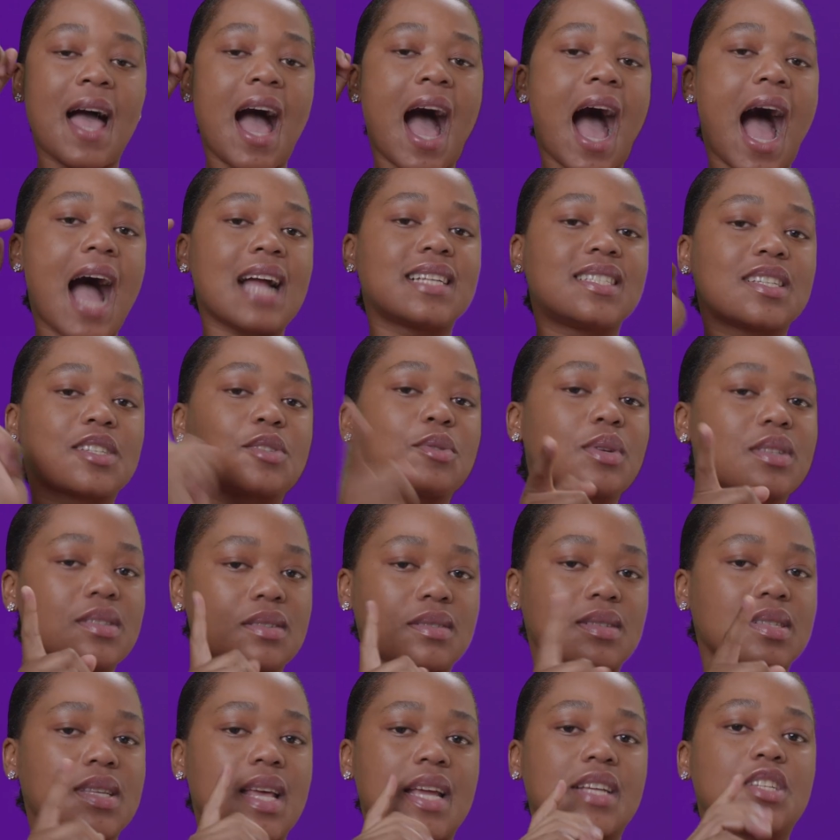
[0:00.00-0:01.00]
I just want to
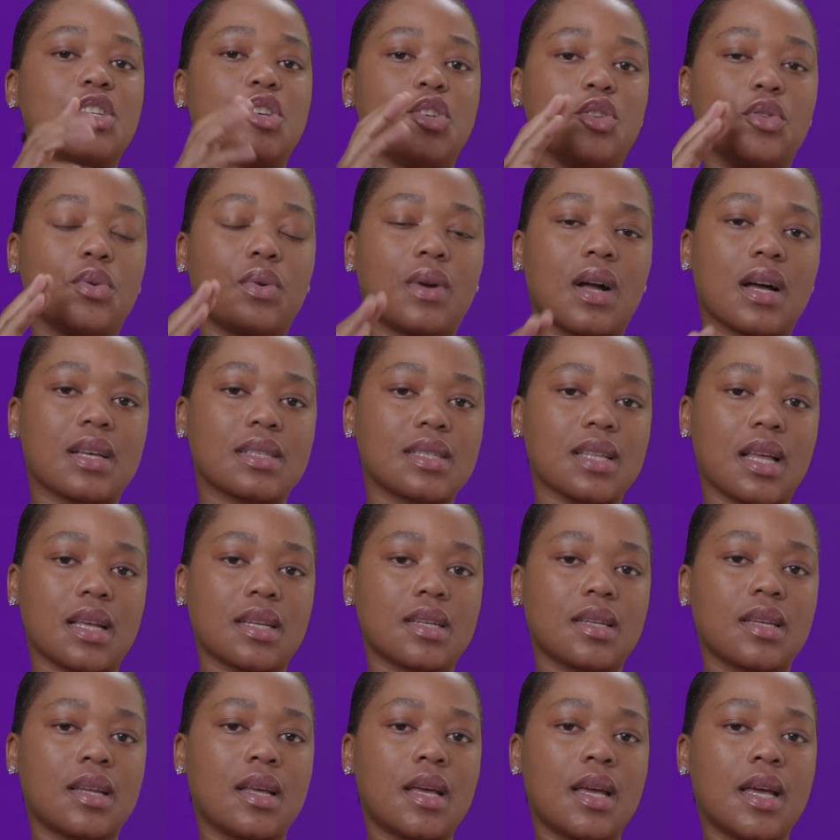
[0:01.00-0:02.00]
say to you guys that
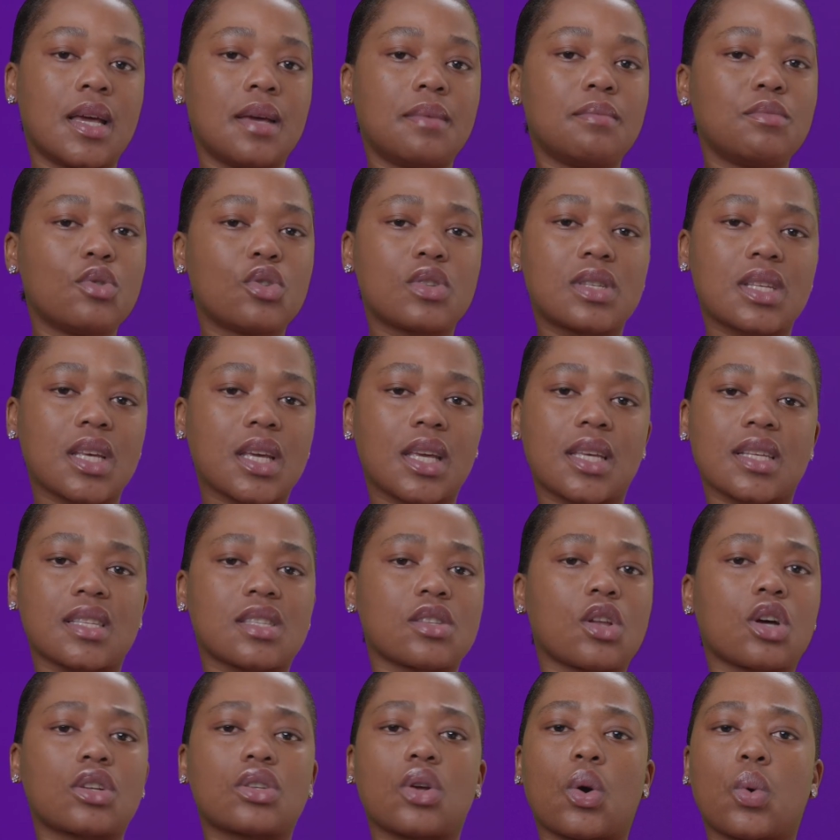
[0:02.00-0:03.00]
music is
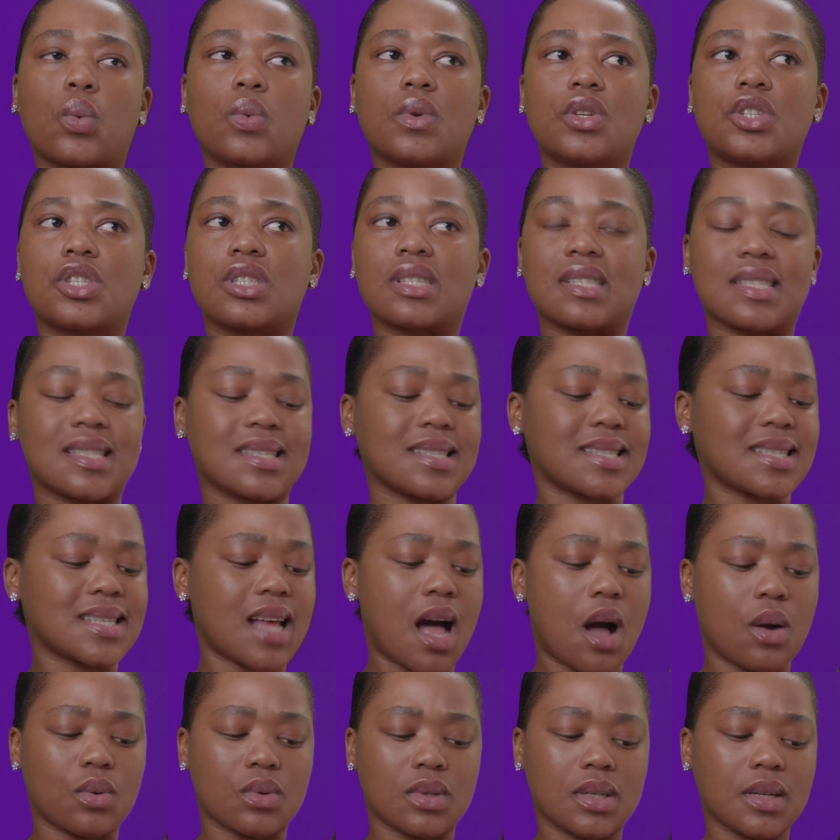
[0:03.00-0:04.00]
not only just a
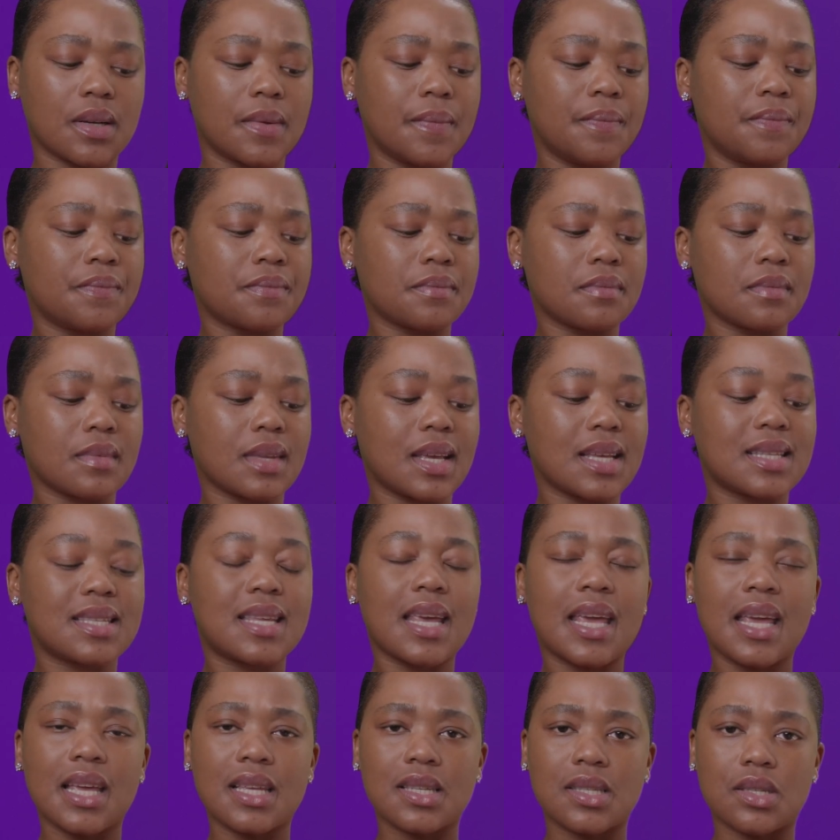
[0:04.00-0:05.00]
sound, it's
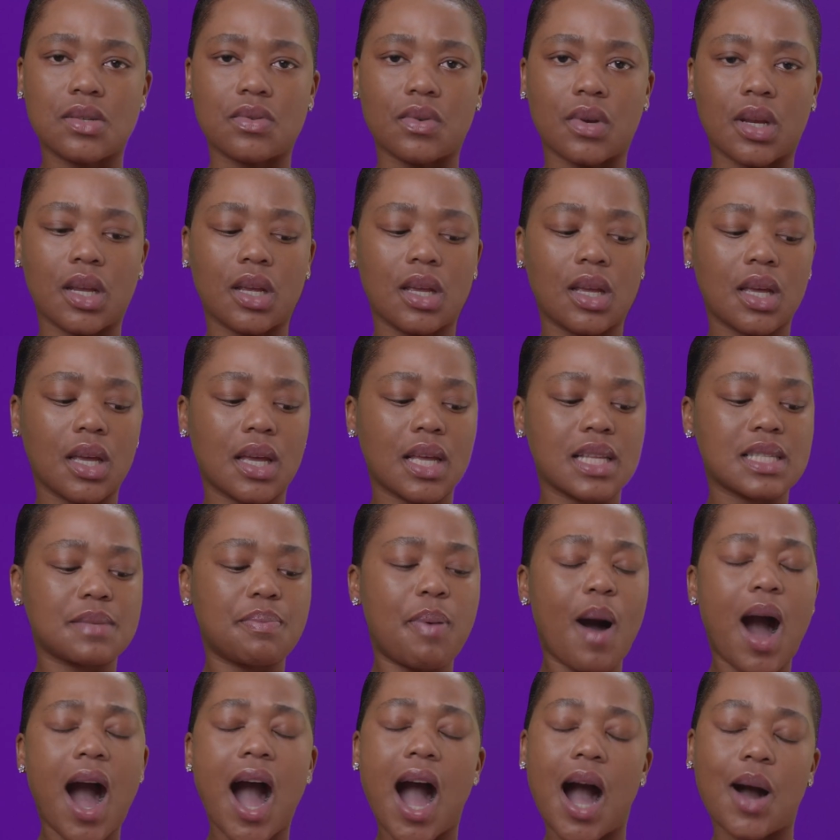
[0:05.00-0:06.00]
history, it's
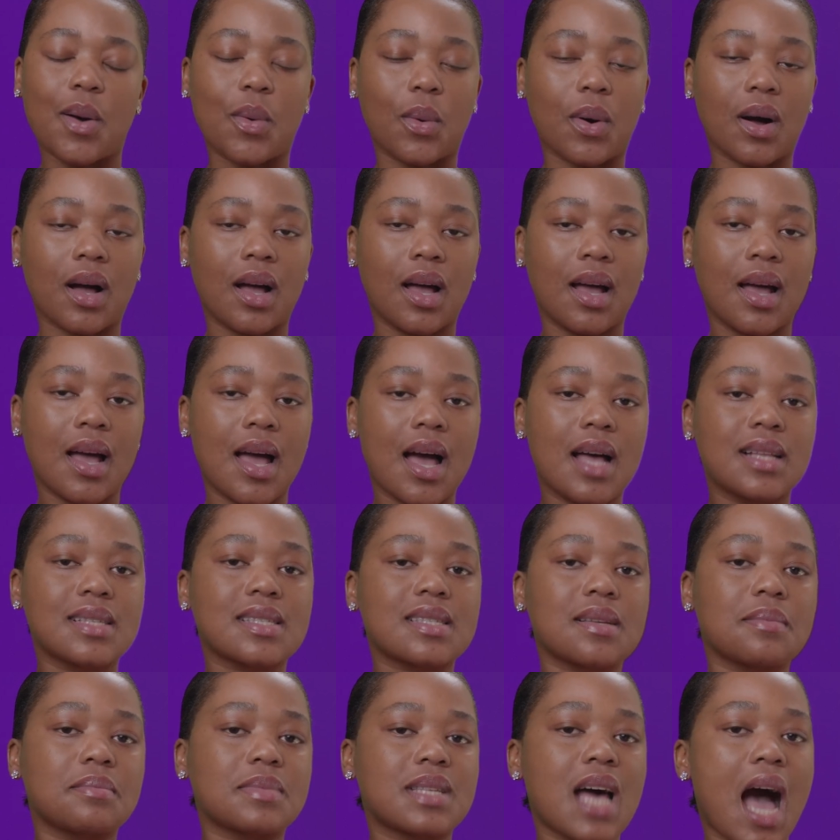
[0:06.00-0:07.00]
power, and
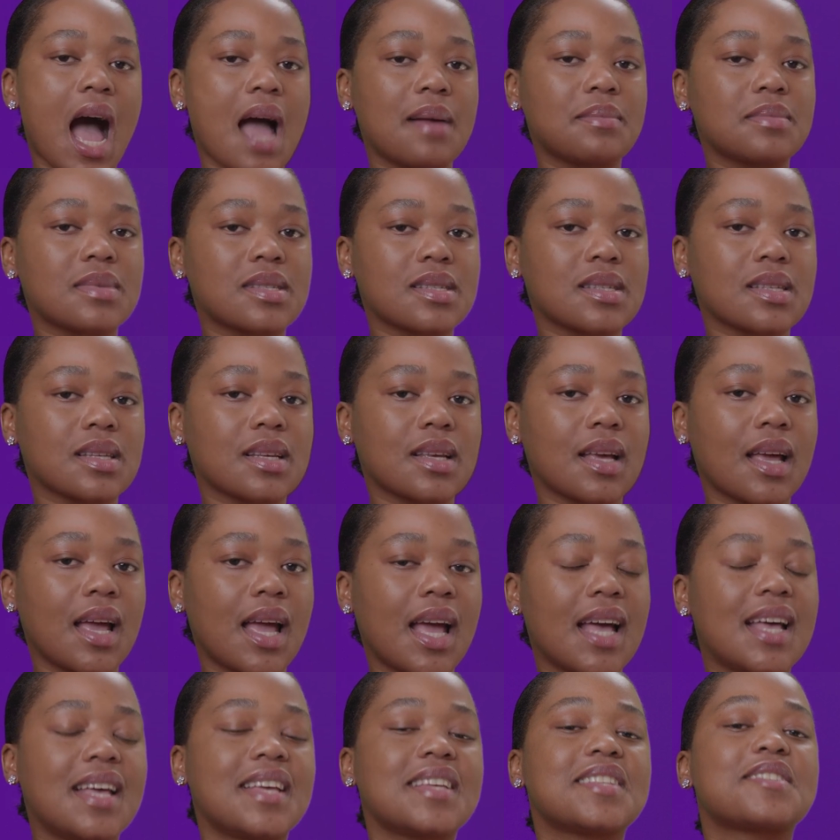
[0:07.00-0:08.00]
sometimes
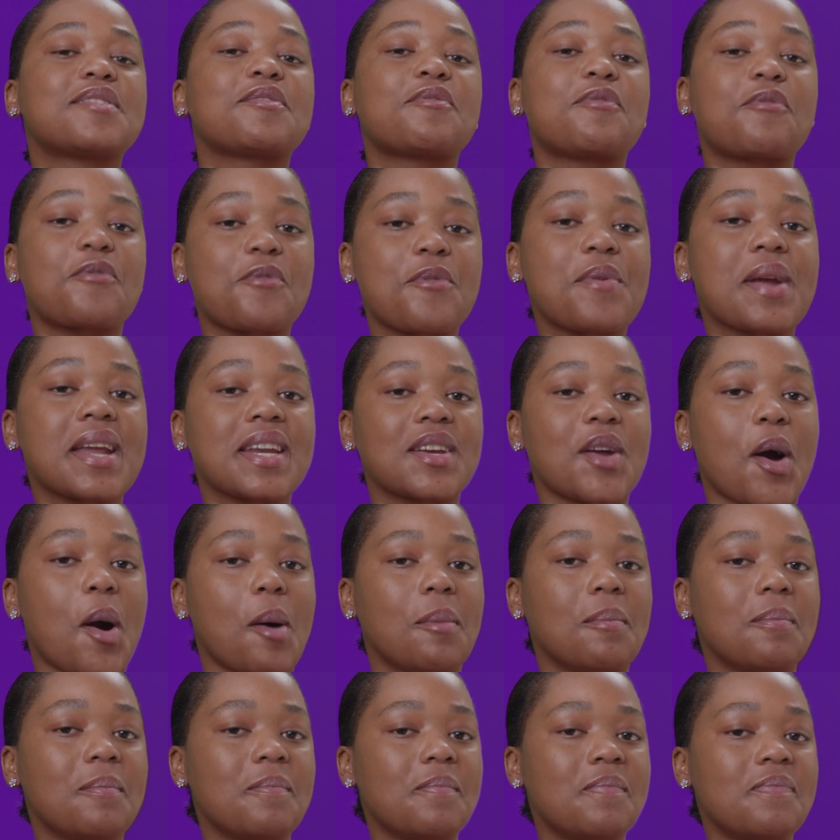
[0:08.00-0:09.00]
it's
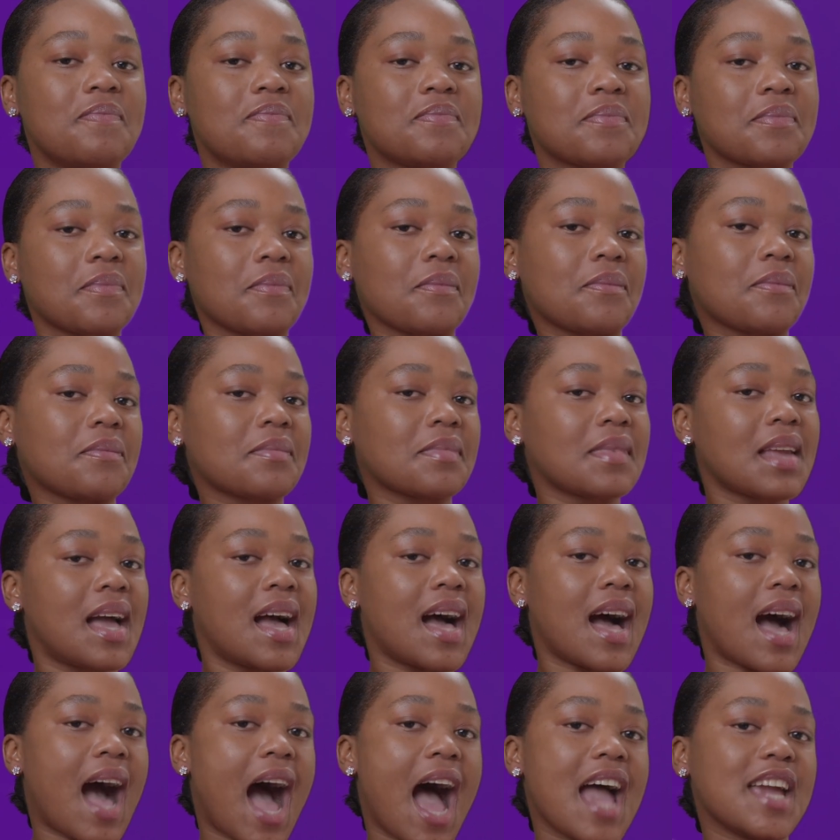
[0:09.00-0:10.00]
freedom.
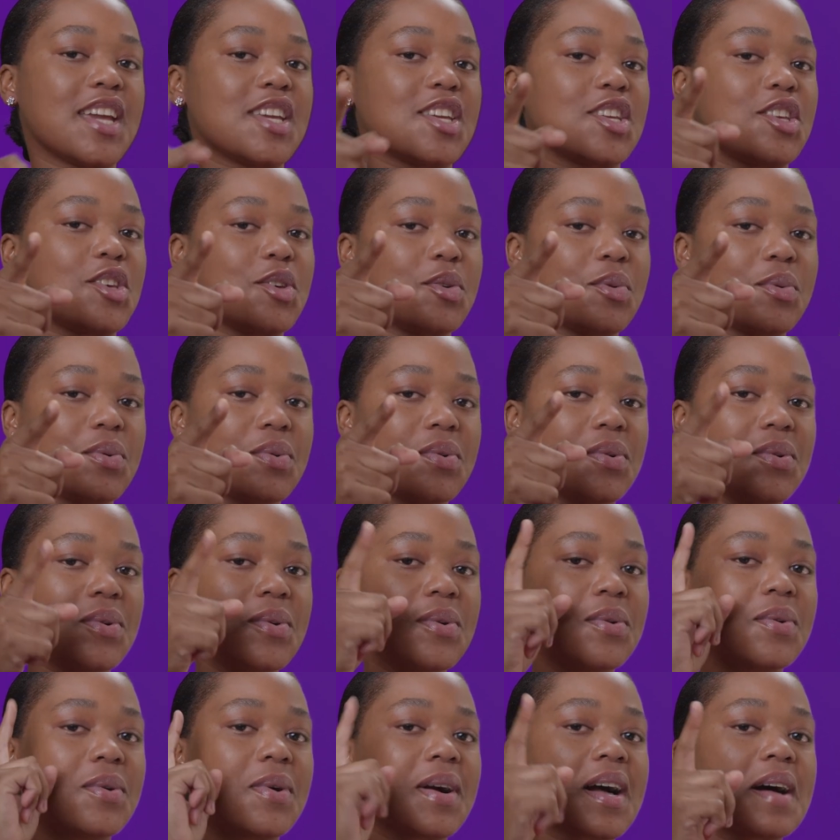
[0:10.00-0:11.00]
I
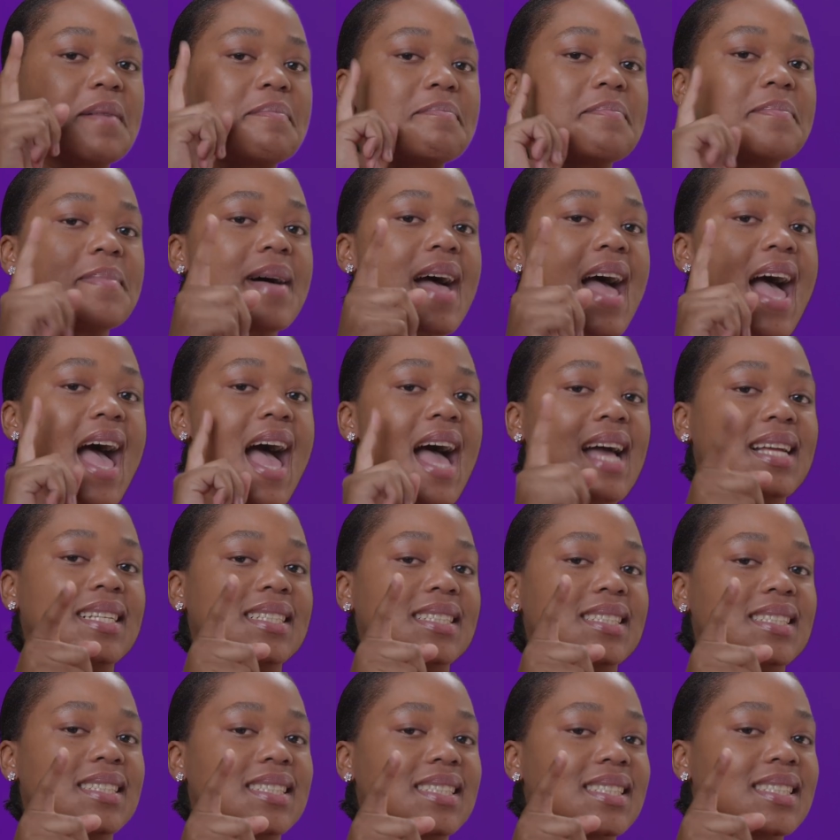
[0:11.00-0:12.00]
knew a
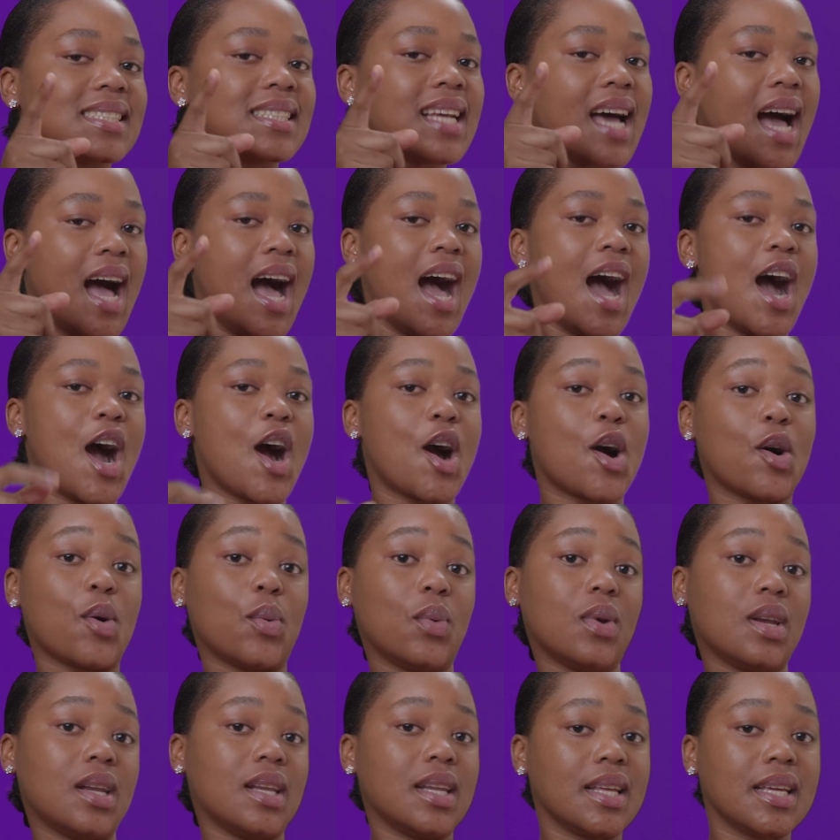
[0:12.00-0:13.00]
man who
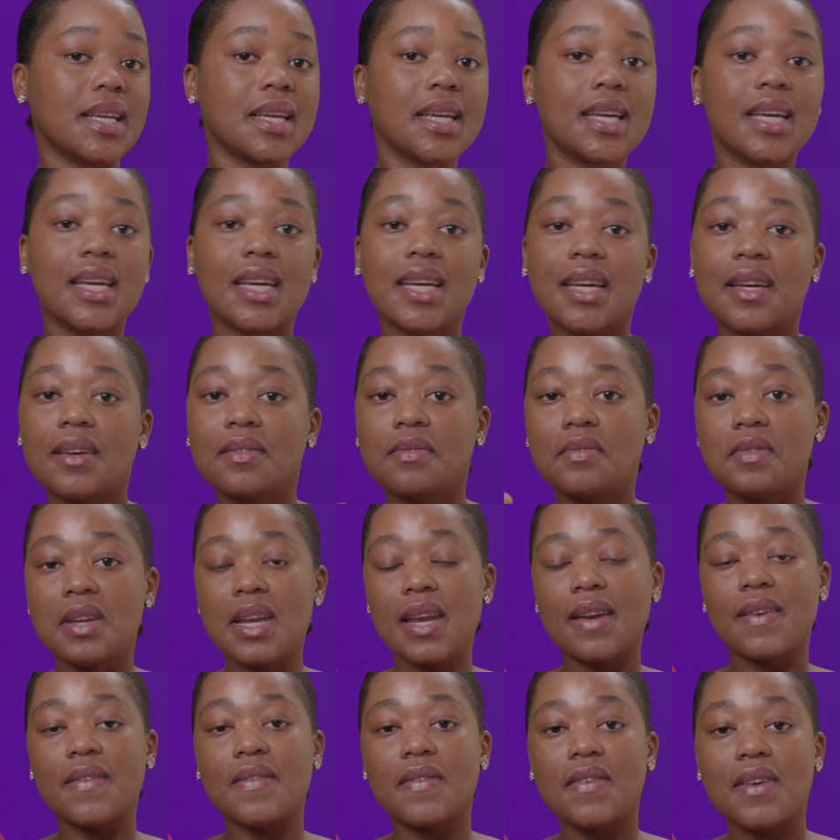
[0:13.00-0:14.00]
lived
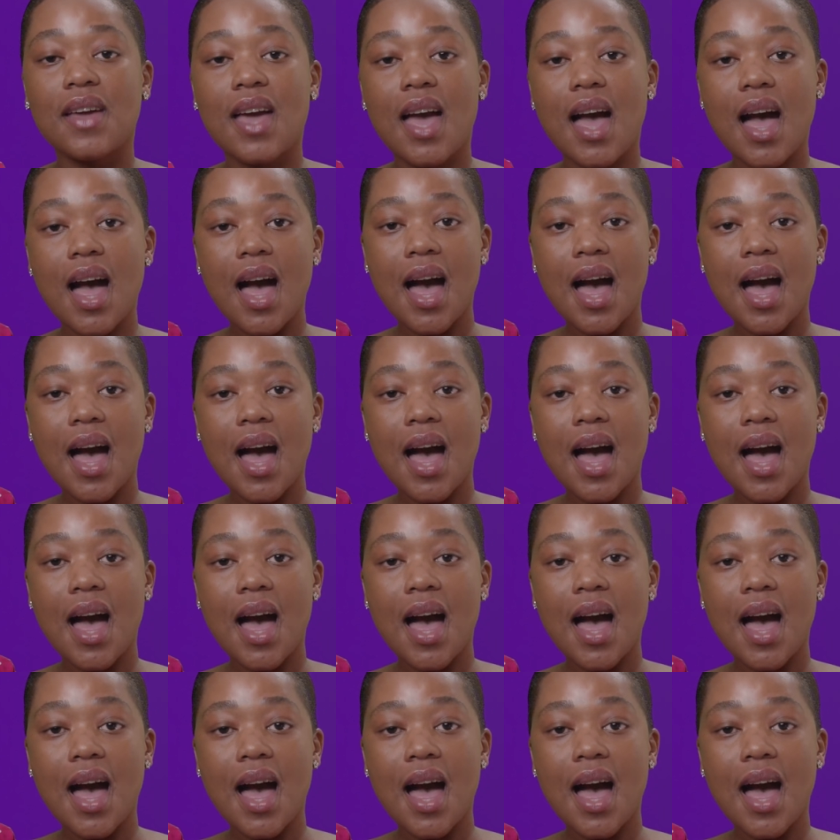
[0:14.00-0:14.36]
in fear.